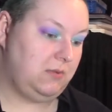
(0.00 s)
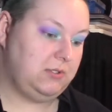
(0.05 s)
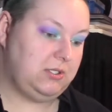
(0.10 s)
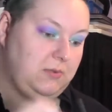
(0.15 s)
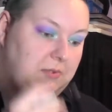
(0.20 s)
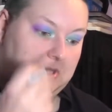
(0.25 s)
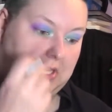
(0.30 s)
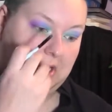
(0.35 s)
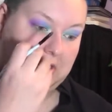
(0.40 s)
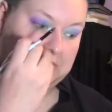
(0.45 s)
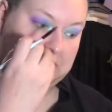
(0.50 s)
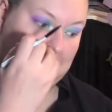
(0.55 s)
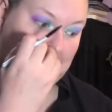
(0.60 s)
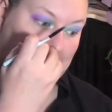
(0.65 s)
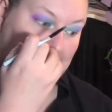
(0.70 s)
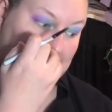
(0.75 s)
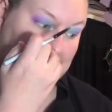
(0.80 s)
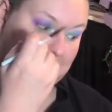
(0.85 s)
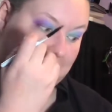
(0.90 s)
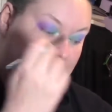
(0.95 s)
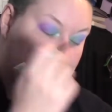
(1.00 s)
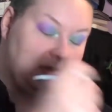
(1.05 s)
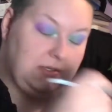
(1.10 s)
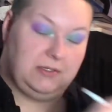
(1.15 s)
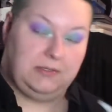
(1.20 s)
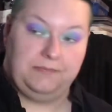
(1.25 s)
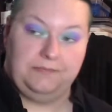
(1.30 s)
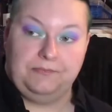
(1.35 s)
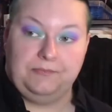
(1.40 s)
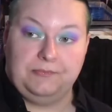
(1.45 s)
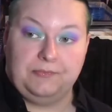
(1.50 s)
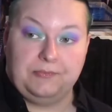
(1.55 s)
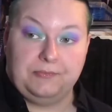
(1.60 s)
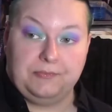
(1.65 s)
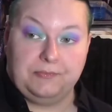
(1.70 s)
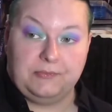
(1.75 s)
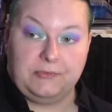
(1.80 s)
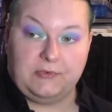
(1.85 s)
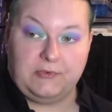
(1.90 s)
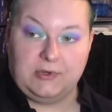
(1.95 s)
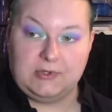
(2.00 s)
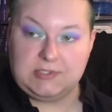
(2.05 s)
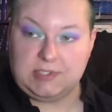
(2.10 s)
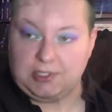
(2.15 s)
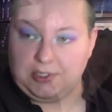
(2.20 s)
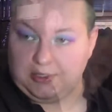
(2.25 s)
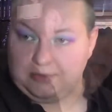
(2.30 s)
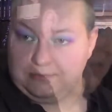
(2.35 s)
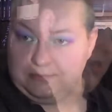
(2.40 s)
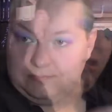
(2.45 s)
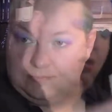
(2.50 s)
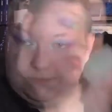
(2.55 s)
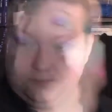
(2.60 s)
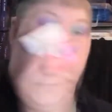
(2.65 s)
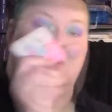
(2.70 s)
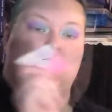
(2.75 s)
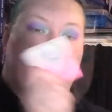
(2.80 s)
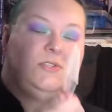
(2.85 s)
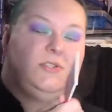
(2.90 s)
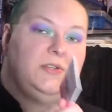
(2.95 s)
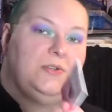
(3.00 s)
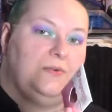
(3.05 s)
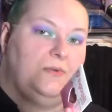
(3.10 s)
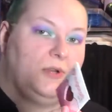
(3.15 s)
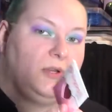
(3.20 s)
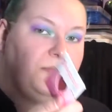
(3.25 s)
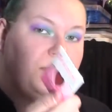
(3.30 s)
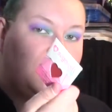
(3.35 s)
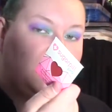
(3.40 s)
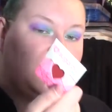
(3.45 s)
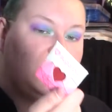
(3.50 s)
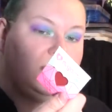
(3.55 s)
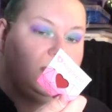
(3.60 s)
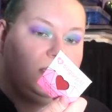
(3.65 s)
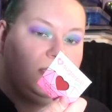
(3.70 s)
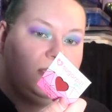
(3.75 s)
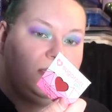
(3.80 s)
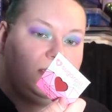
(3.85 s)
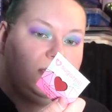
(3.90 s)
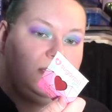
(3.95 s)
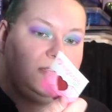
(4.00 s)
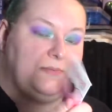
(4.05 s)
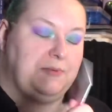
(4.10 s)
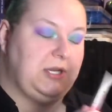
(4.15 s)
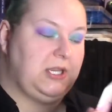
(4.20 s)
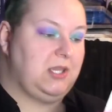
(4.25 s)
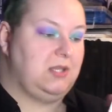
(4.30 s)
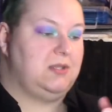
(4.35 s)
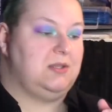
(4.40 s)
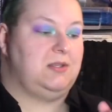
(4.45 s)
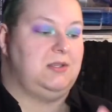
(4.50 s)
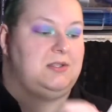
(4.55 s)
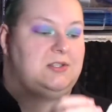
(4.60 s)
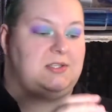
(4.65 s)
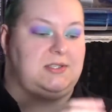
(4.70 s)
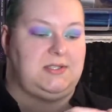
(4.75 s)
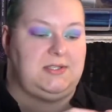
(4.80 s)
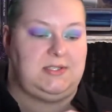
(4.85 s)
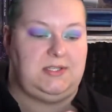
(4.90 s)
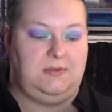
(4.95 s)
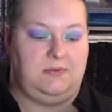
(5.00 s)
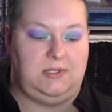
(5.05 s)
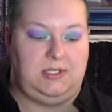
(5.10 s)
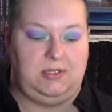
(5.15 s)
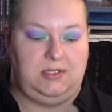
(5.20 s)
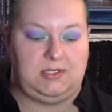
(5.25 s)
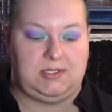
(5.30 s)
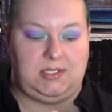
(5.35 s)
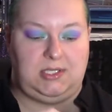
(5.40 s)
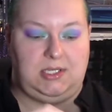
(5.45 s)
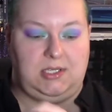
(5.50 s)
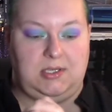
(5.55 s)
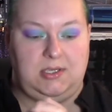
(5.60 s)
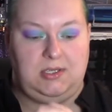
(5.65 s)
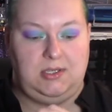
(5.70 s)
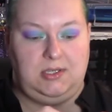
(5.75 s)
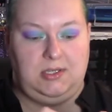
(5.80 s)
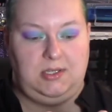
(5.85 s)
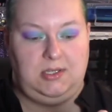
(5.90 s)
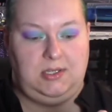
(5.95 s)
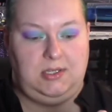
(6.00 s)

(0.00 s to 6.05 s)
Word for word: Now we're done with the eyeshadows, as far as I know. Though I do want to break into this. Let's break into this just to see what it looks like.